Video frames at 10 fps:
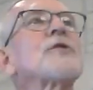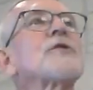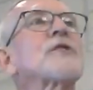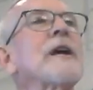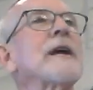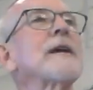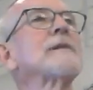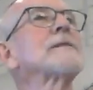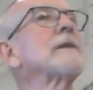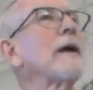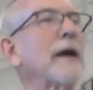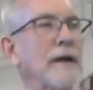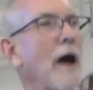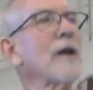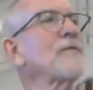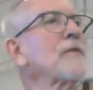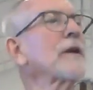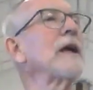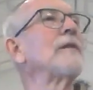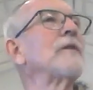your sins and God will
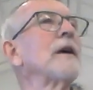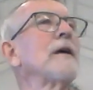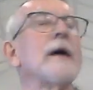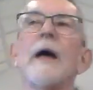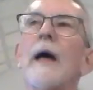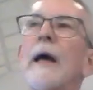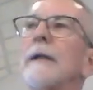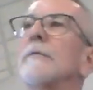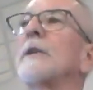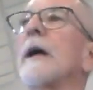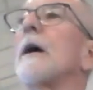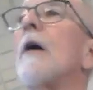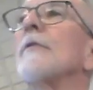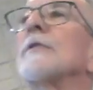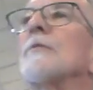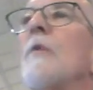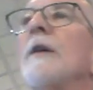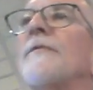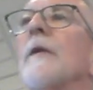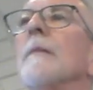forgive you and he'll take all this
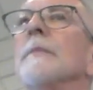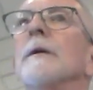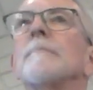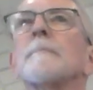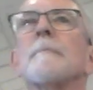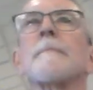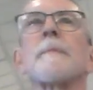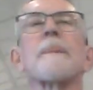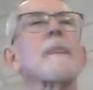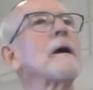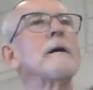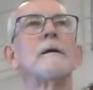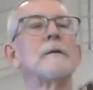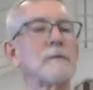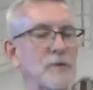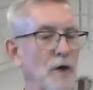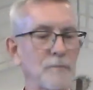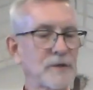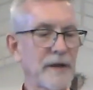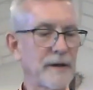away from you.
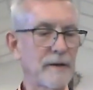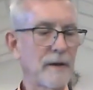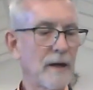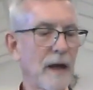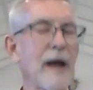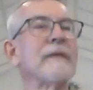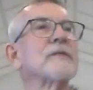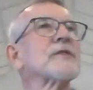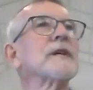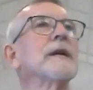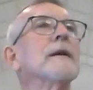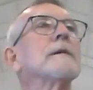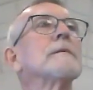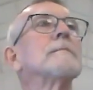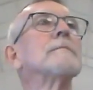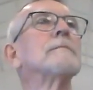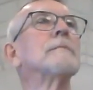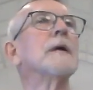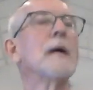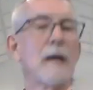Job said, I haven't sinned.
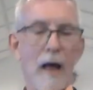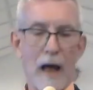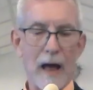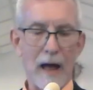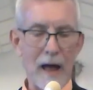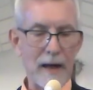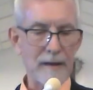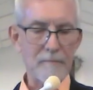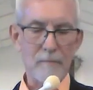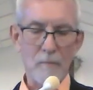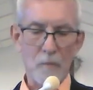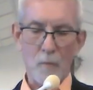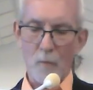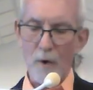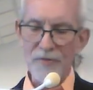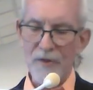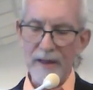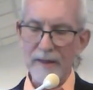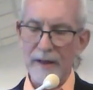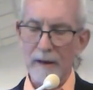I, I, I am one
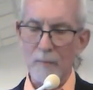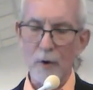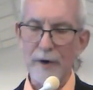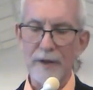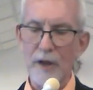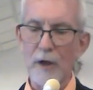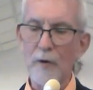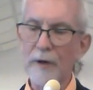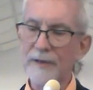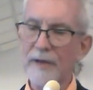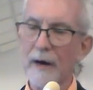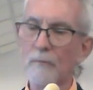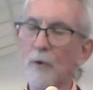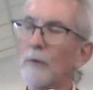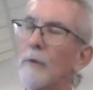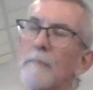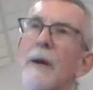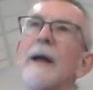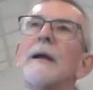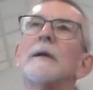thing that I'm going to do, he said, I'm going to
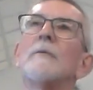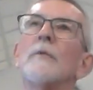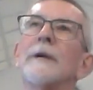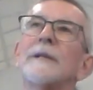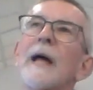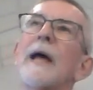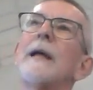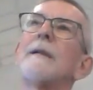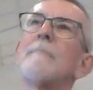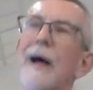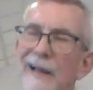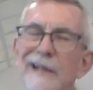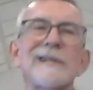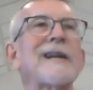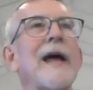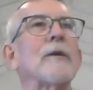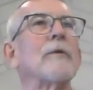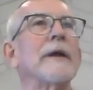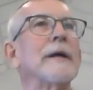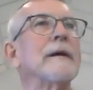remain, retain my
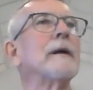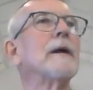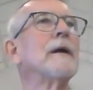integrity